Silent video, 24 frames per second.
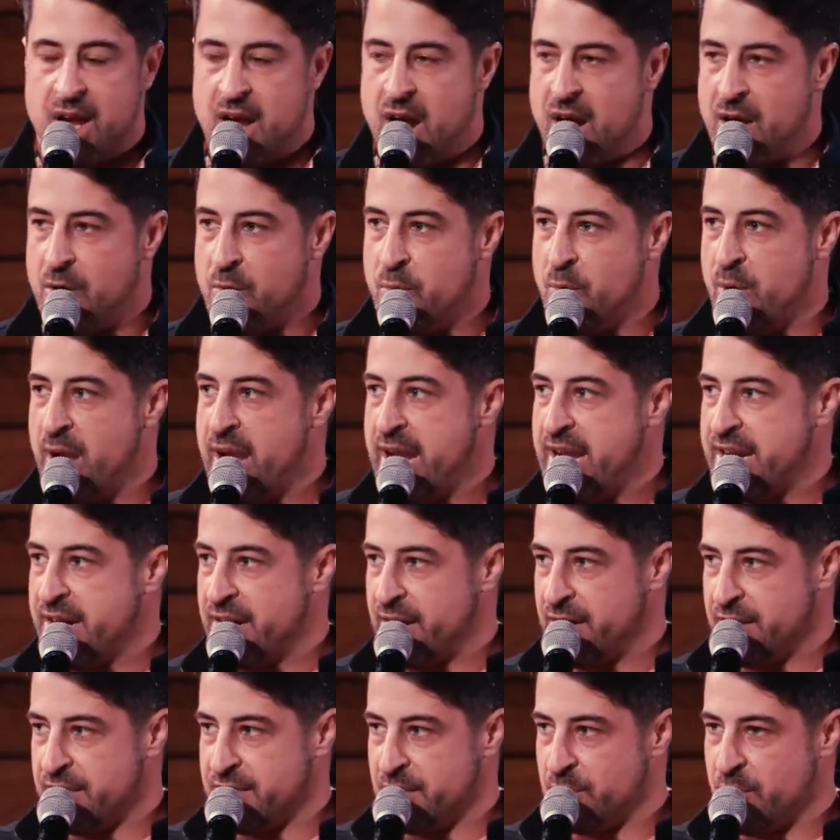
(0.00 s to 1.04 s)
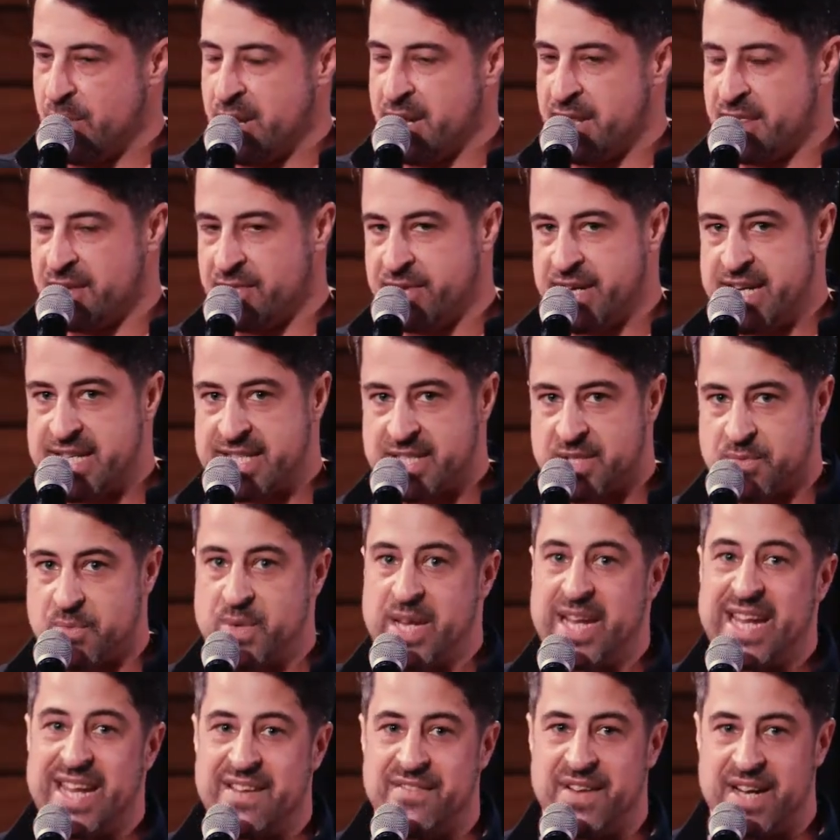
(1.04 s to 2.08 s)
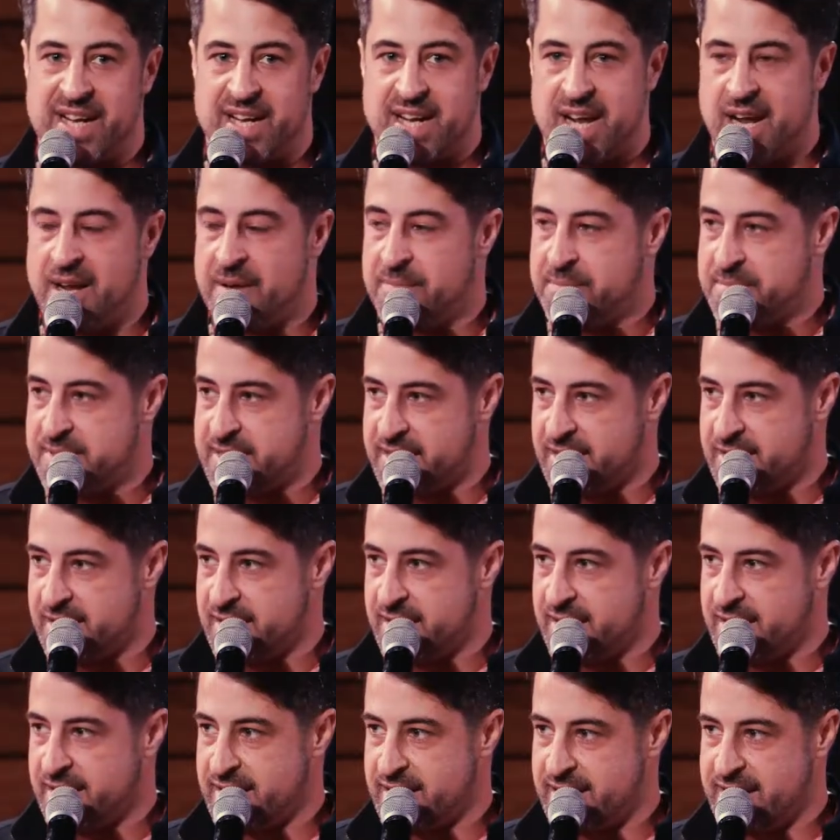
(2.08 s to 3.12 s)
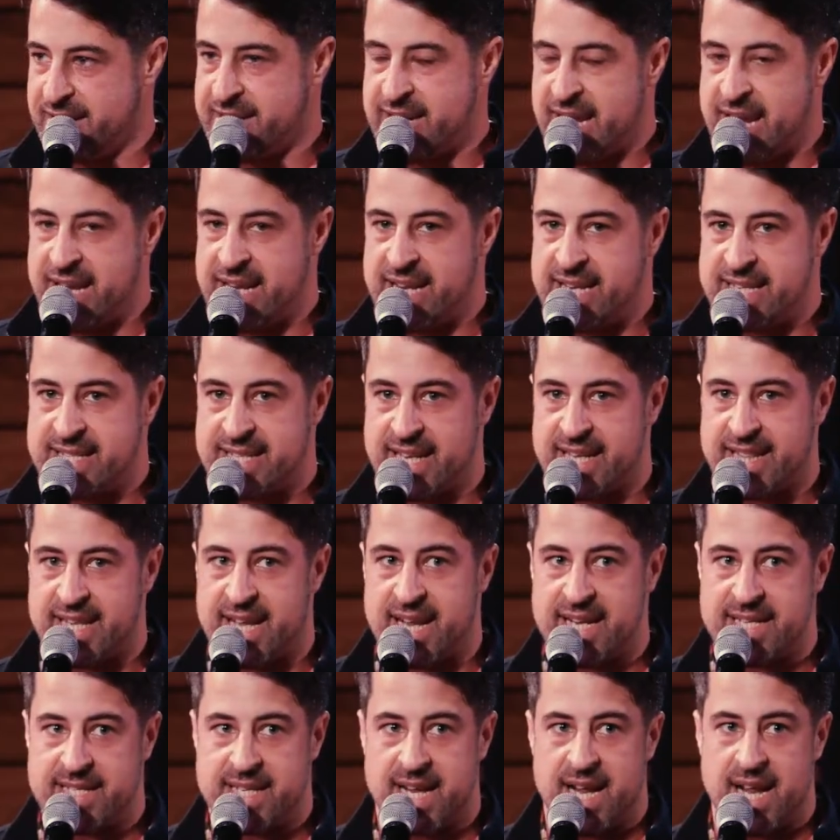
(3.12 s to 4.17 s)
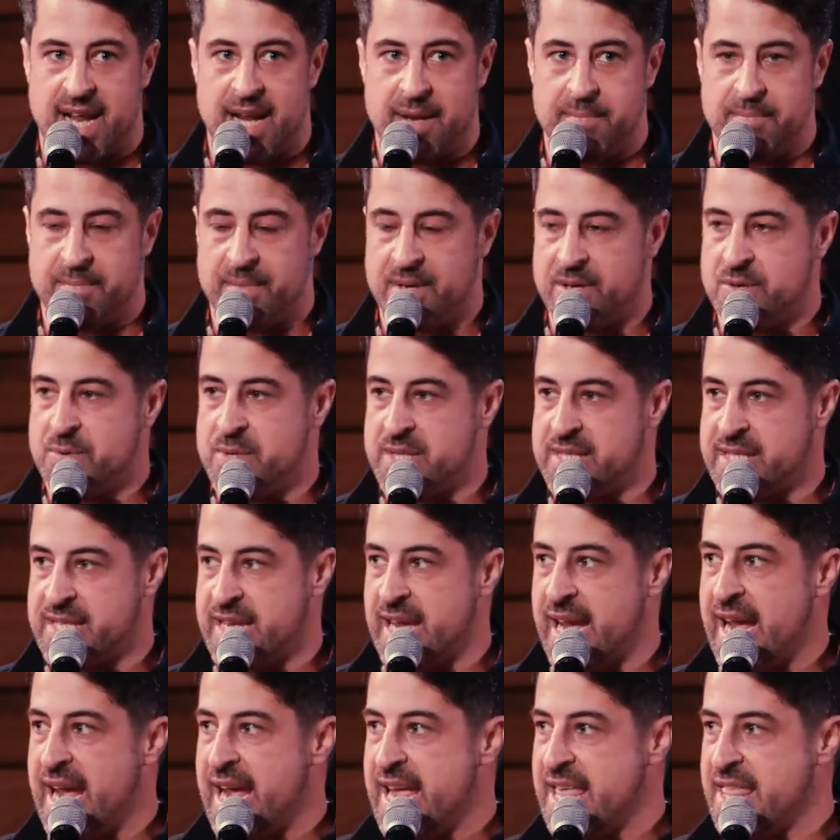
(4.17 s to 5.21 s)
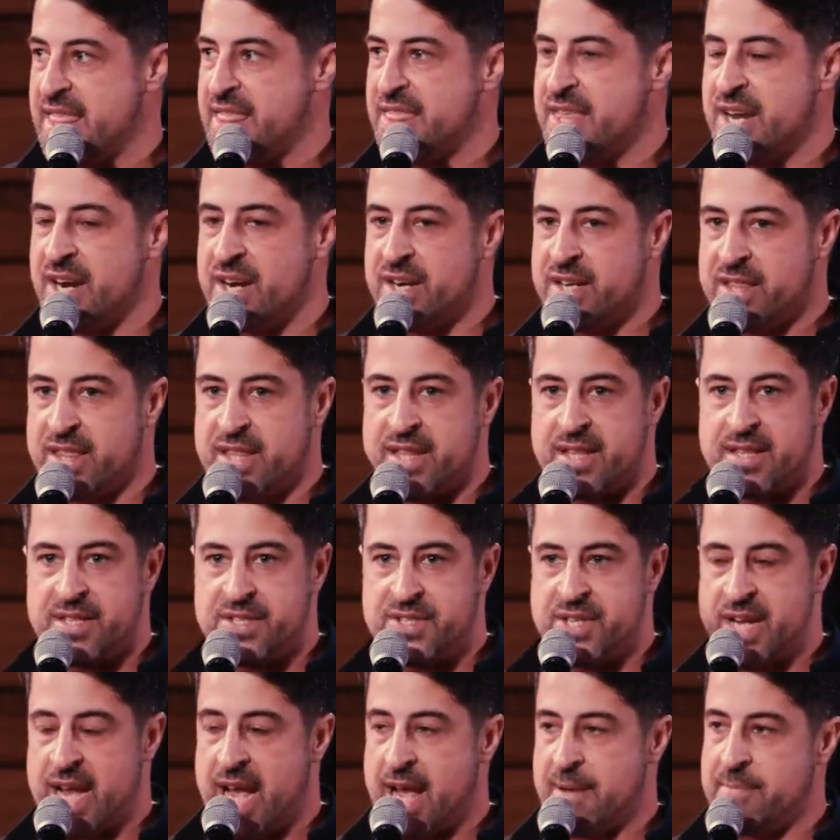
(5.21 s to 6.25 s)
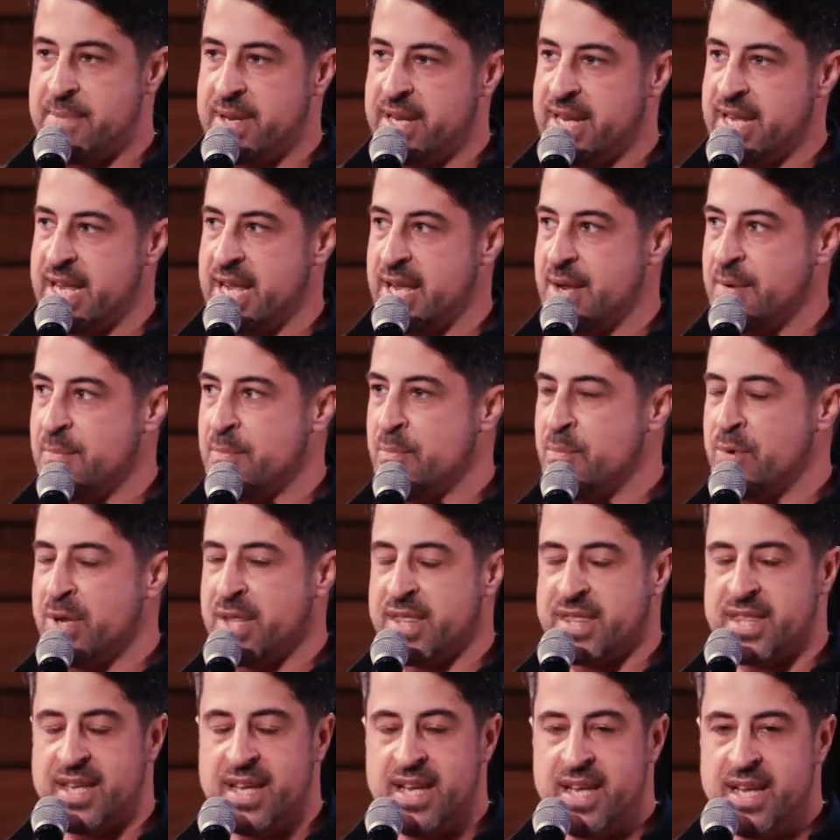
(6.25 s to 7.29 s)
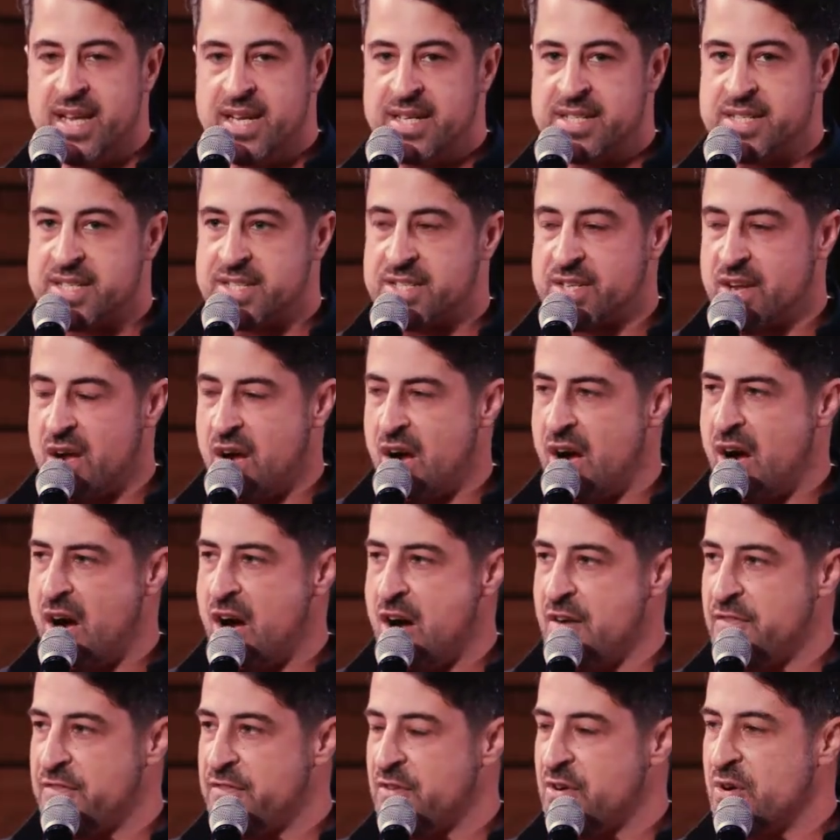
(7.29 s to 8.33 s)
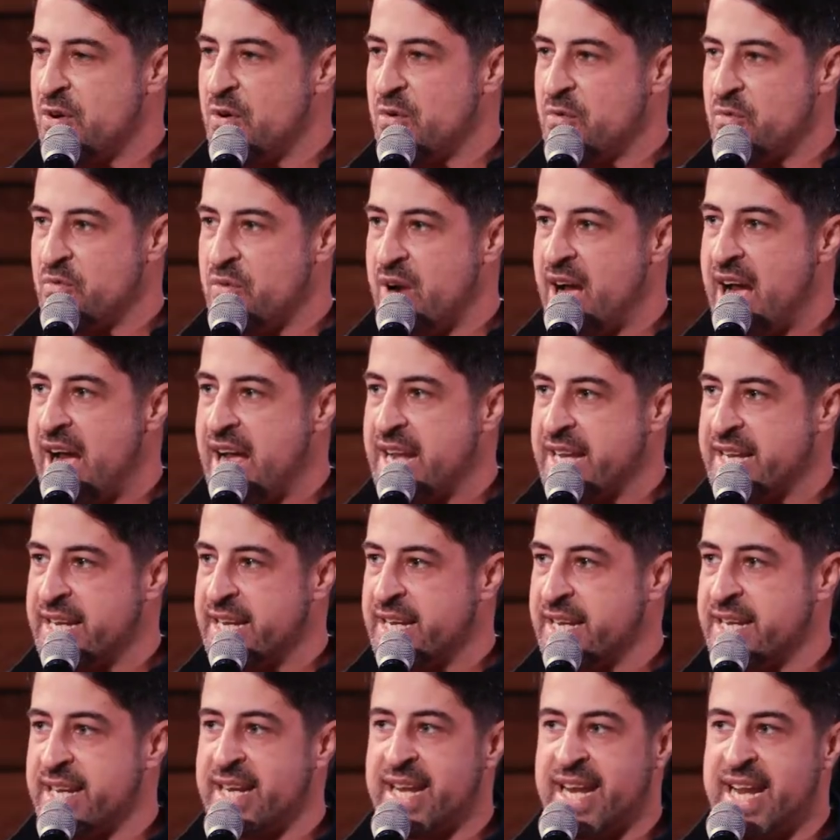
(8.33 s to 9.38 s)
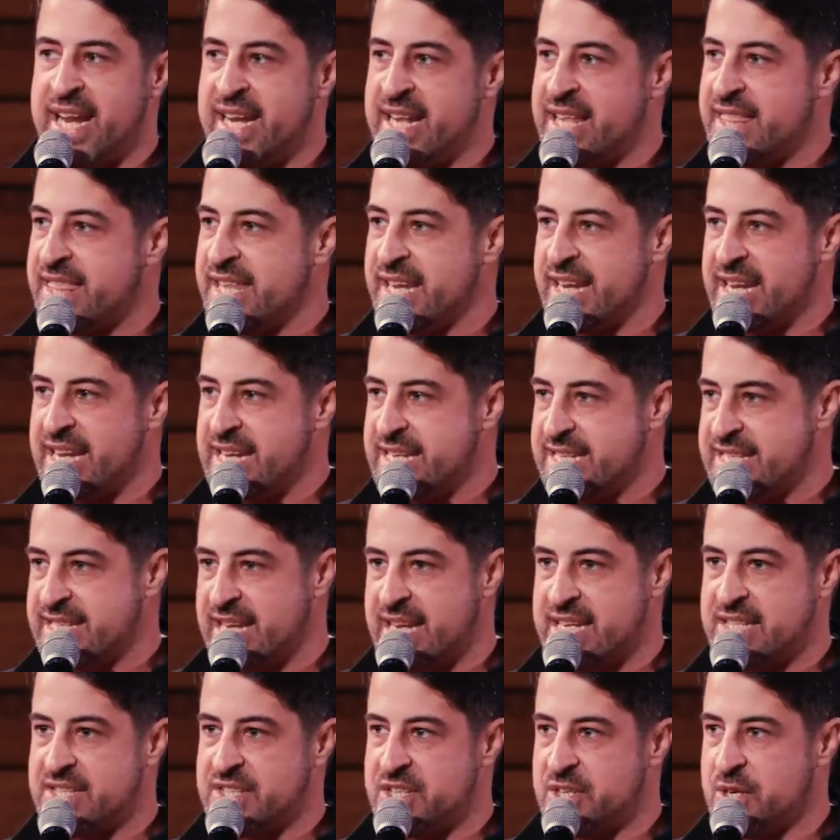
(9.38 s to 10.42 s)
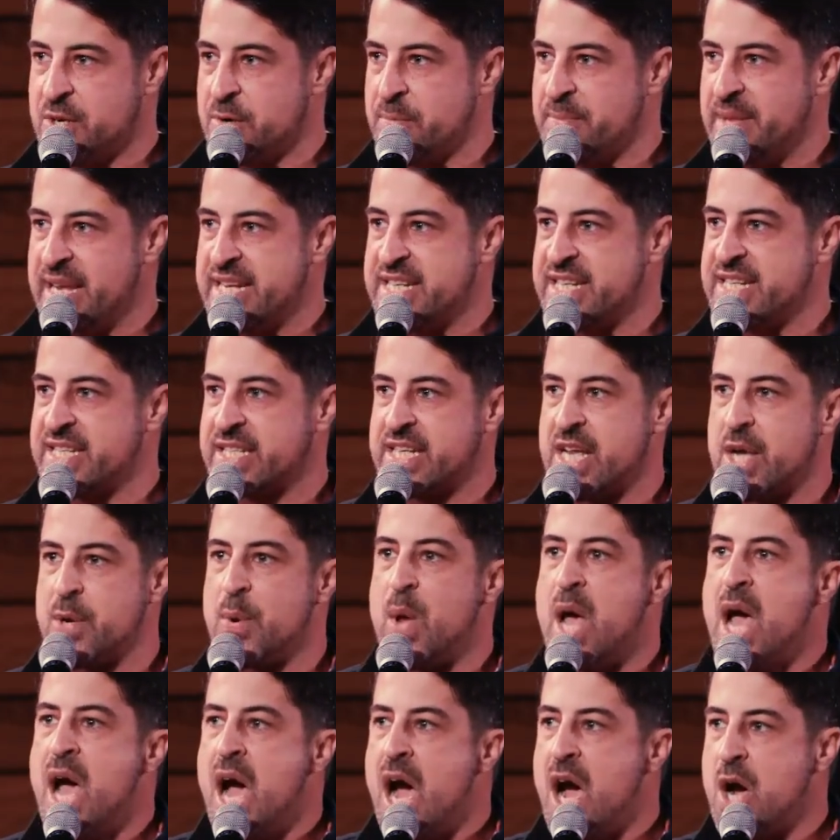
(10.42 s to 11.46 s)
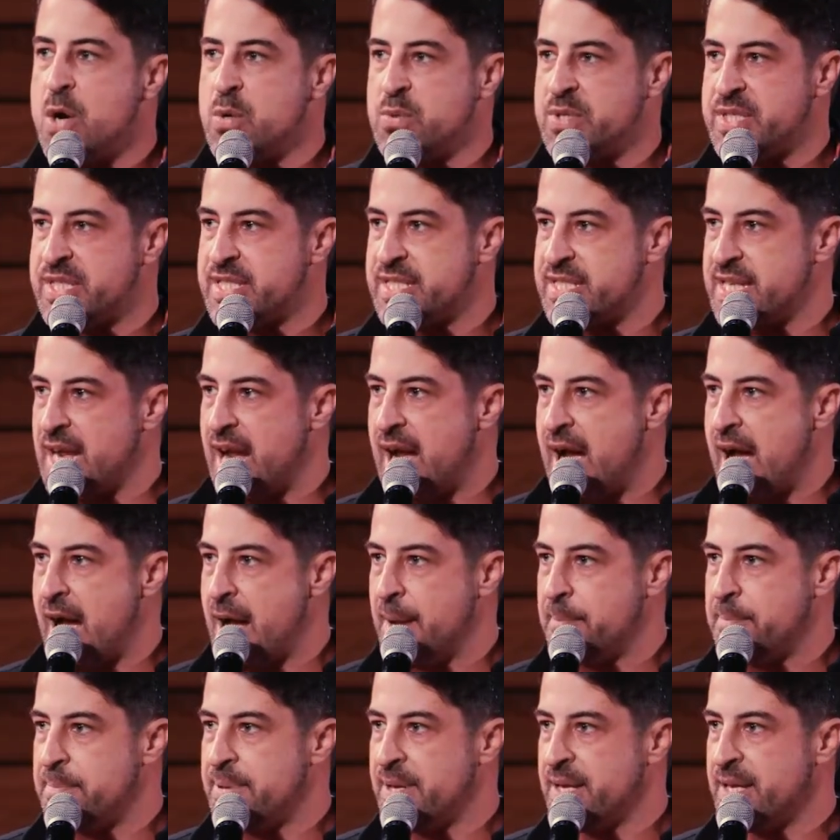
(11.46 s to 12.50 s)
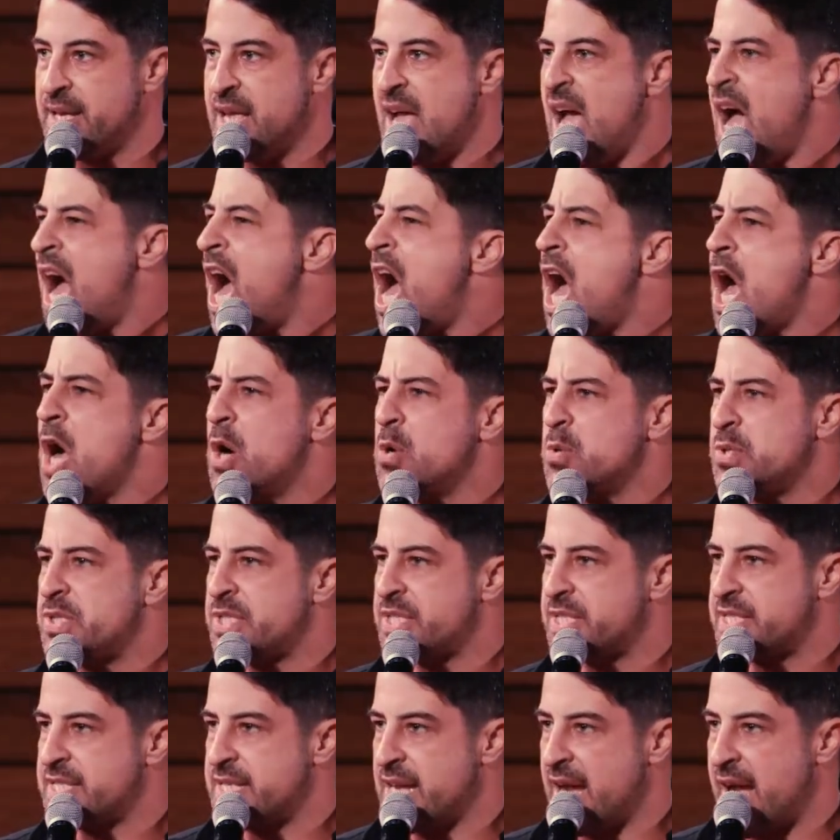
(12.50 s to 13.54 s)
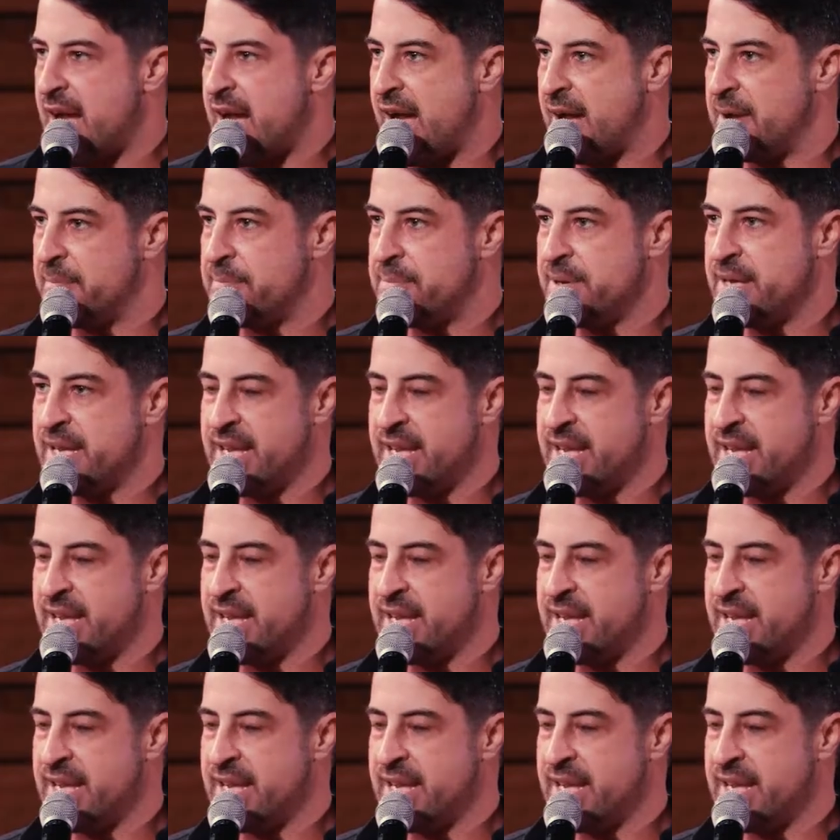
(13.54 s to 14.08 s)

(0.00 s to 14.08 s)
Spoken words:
Our waiter, one of the reasons we even come to the Denny's at that time, who was gay, they're jabbing him with just awful, rotten, anything he says to him, they just go, "Oh, stop. Oh, stop."